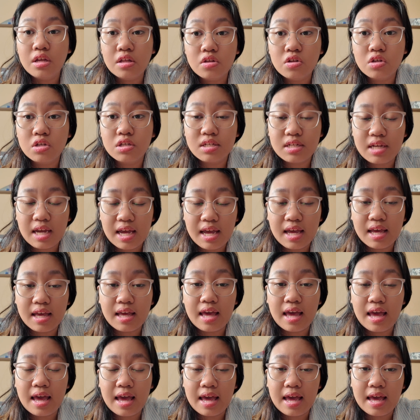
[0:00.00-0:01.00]
to
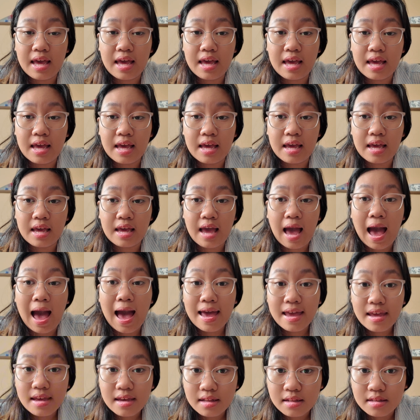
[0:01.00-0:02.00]
take a
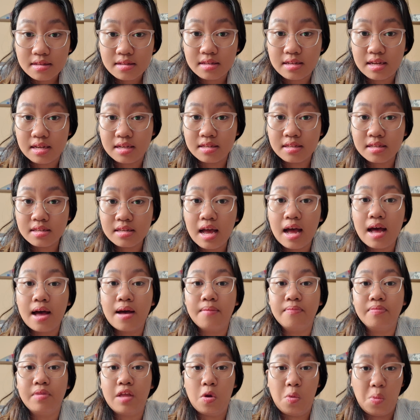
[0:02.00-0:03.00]
IELTS
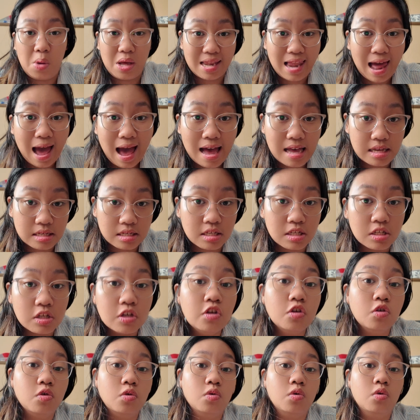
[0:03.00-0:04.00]
exam, they will ask
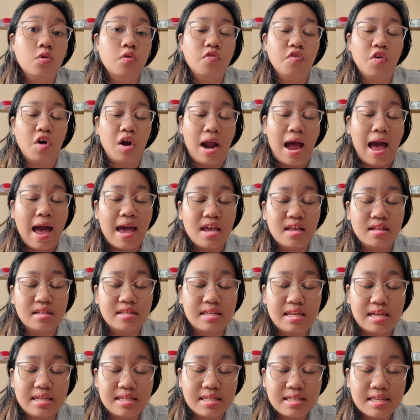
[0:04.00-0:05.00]
you for
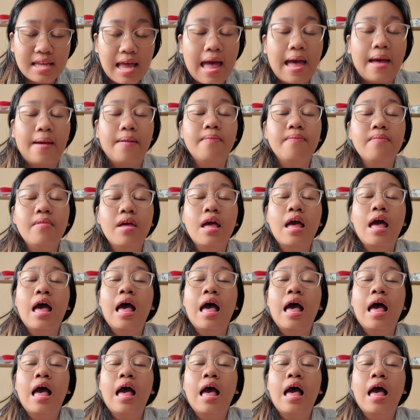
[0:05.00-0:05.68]
IELTS exam.